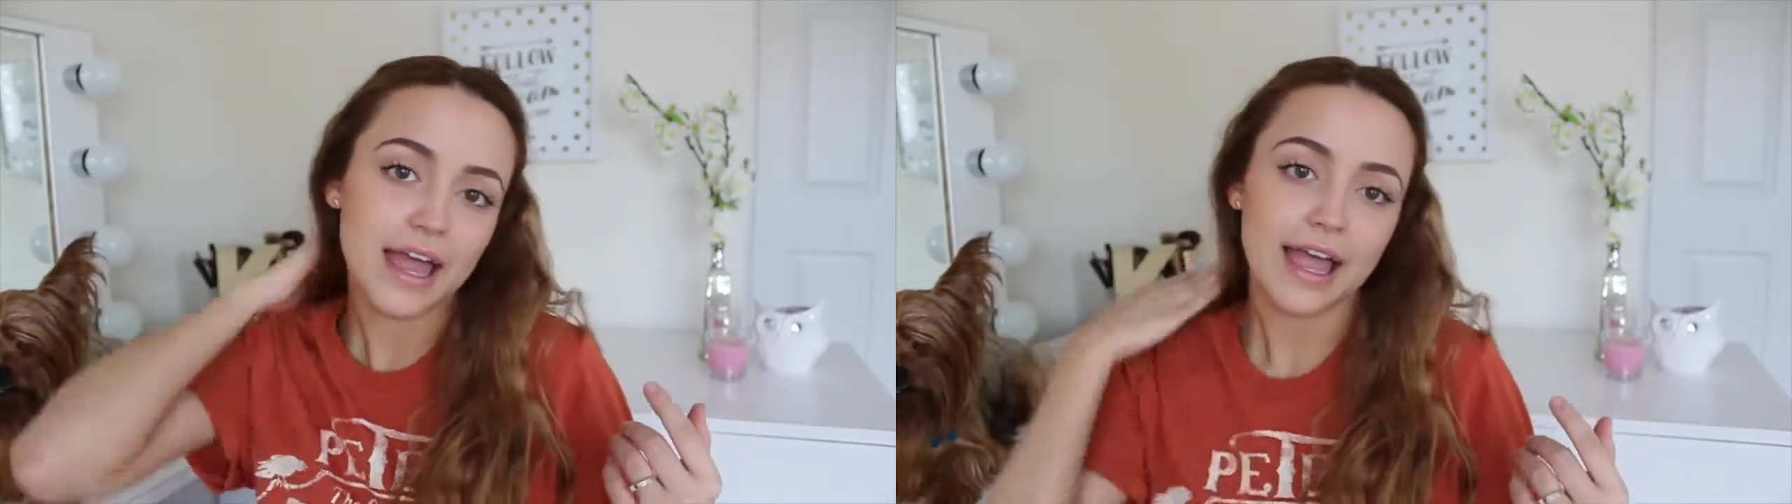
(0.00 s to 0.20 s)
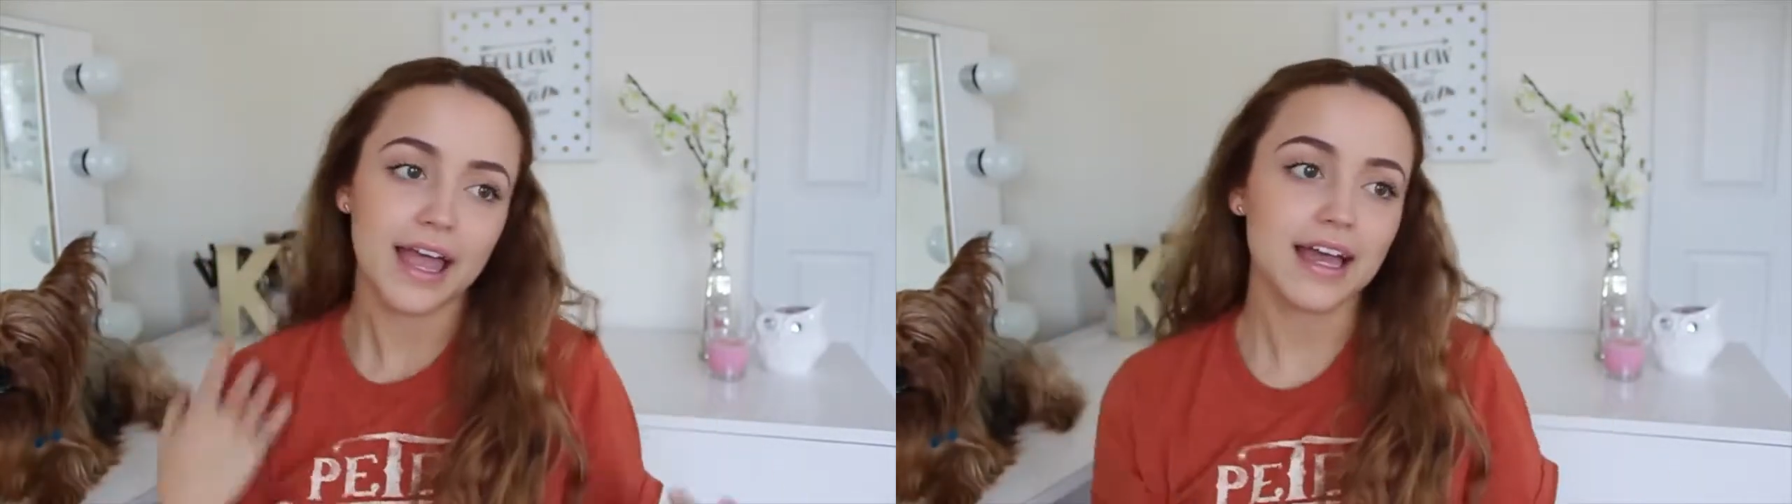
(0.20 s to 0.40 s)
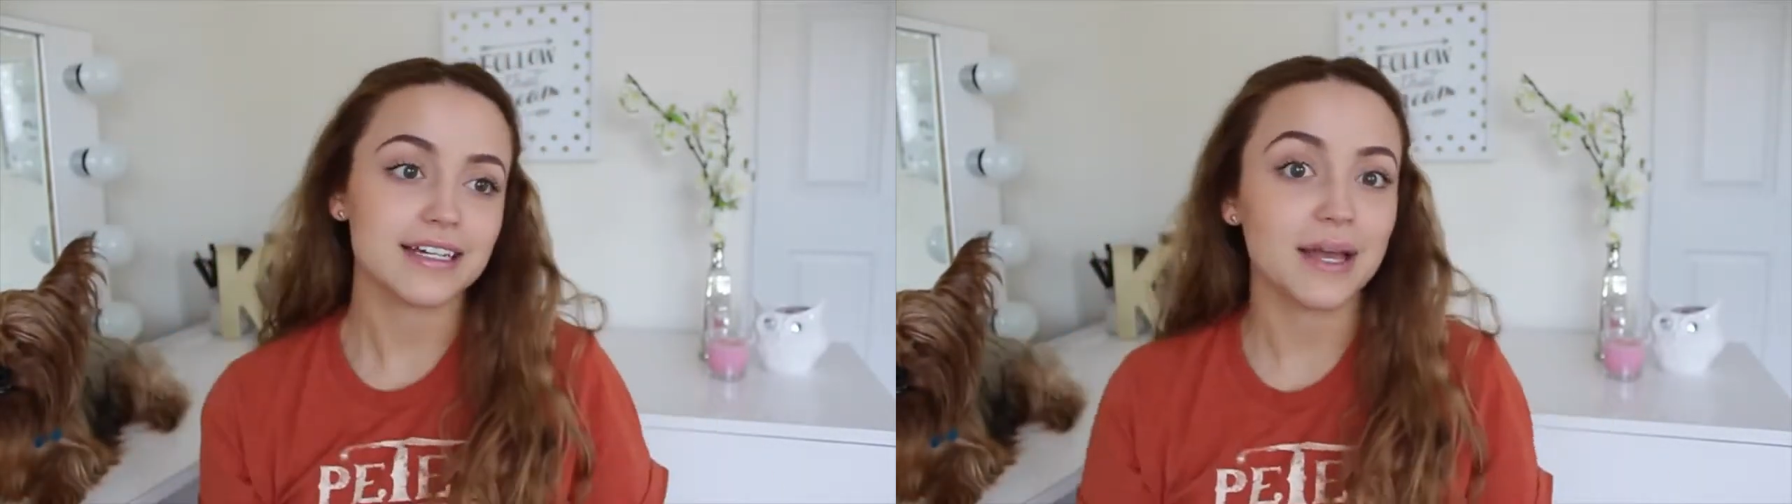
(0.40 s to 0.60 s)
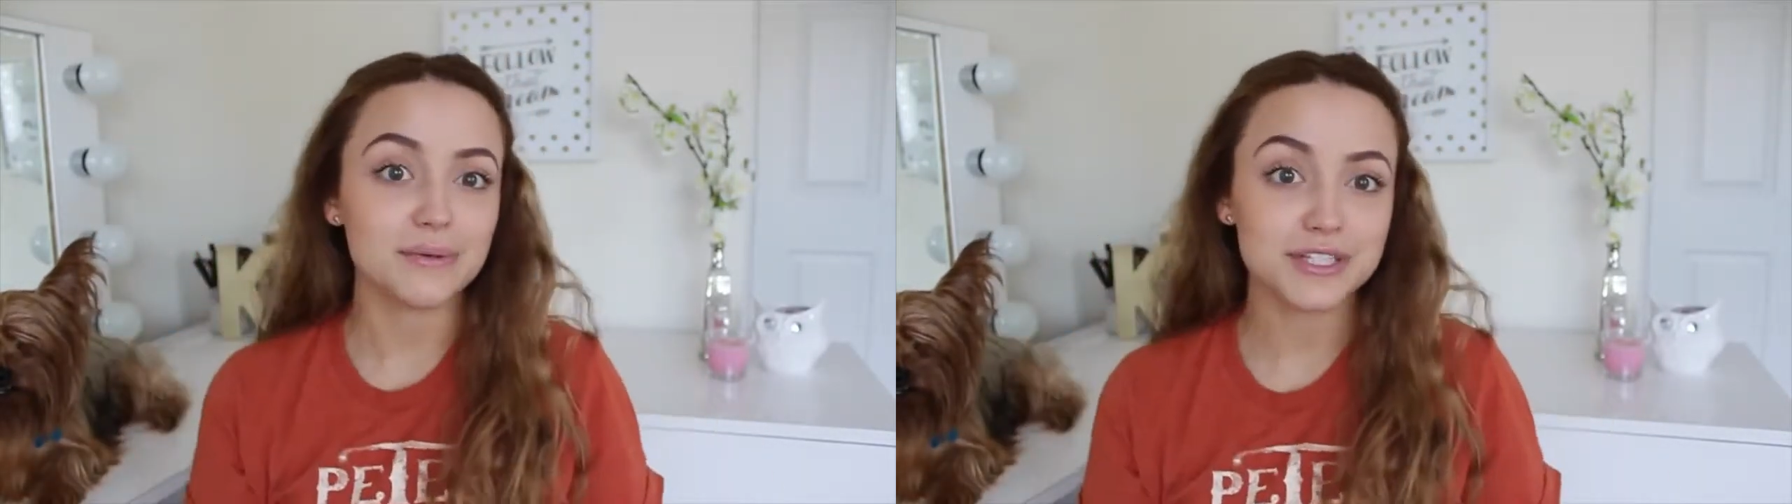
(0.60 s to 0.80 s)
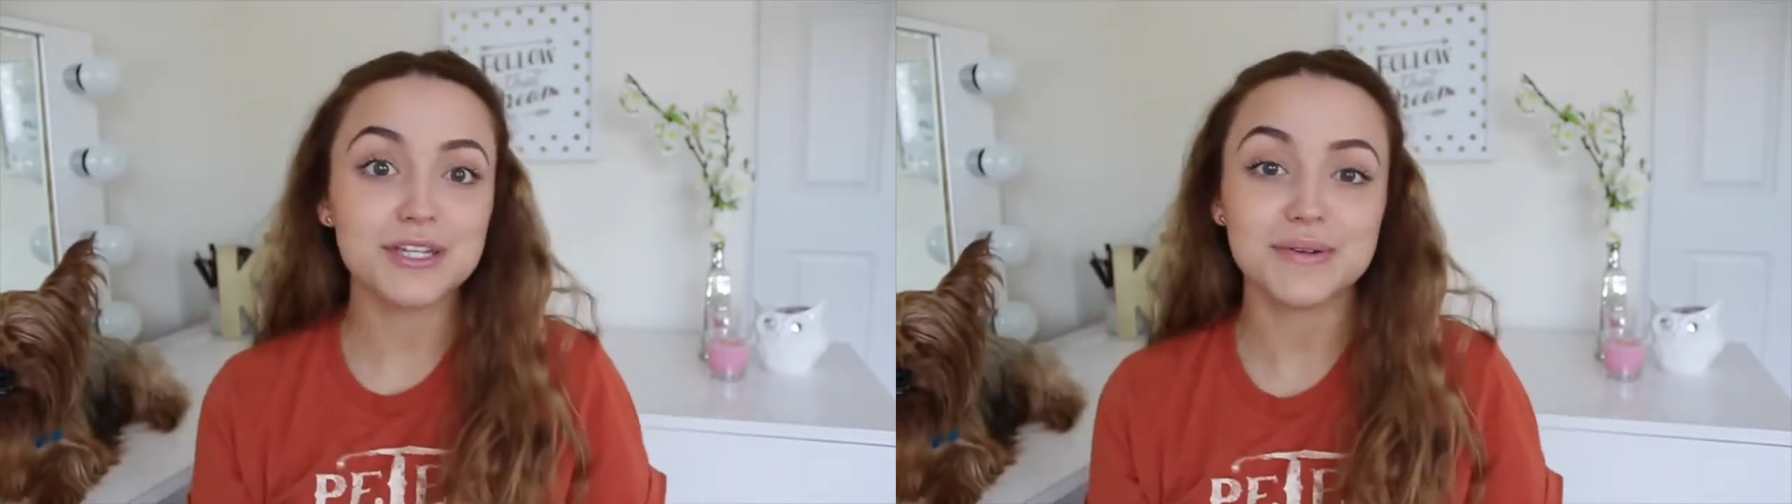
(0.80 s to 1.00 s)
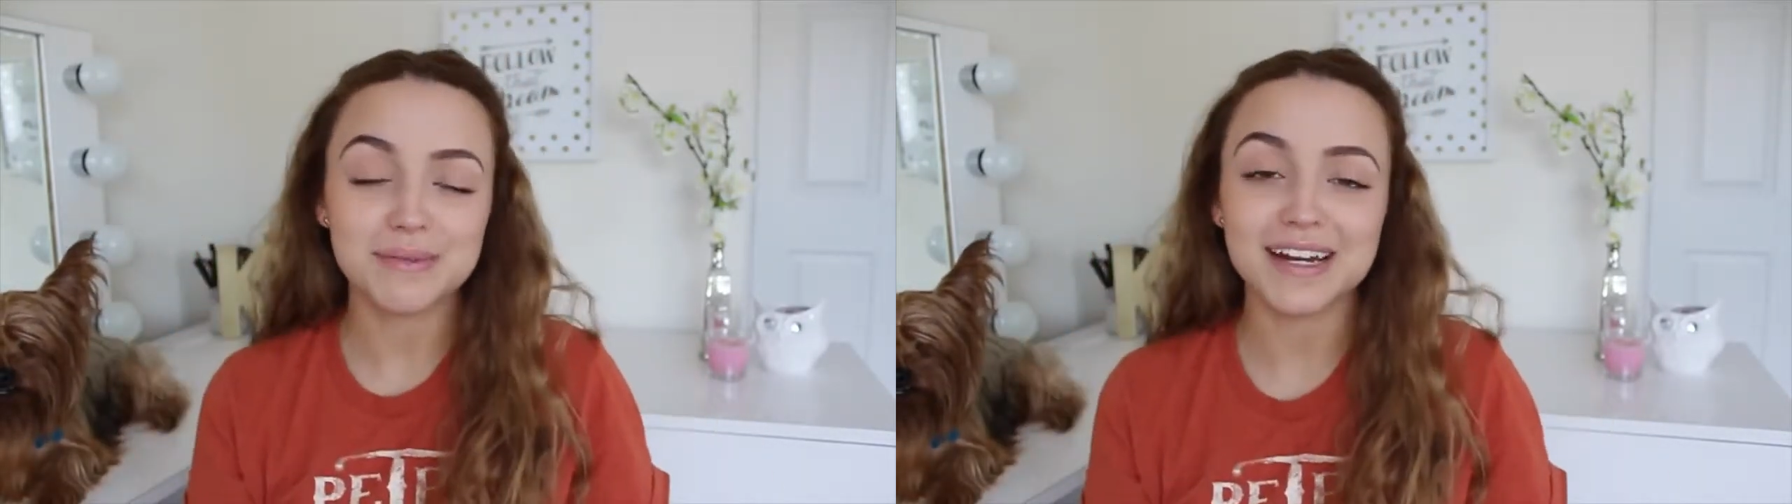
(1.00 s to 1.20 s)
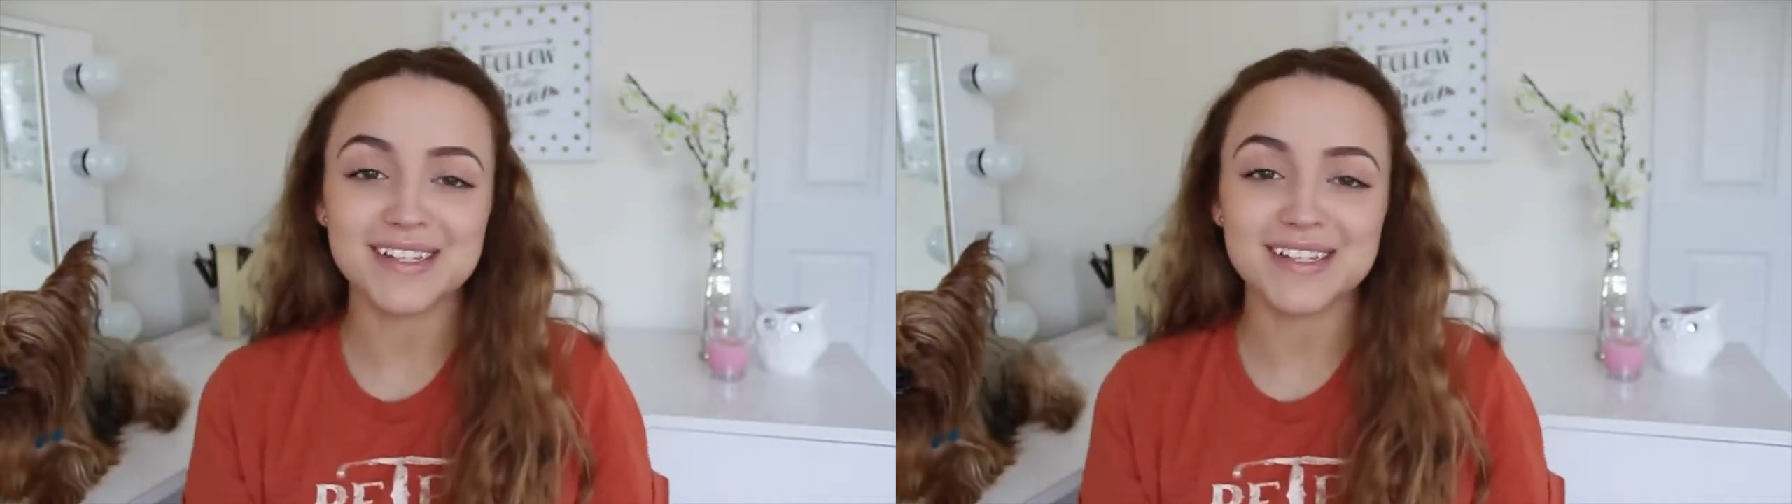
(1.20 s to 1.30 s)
And I will see you in my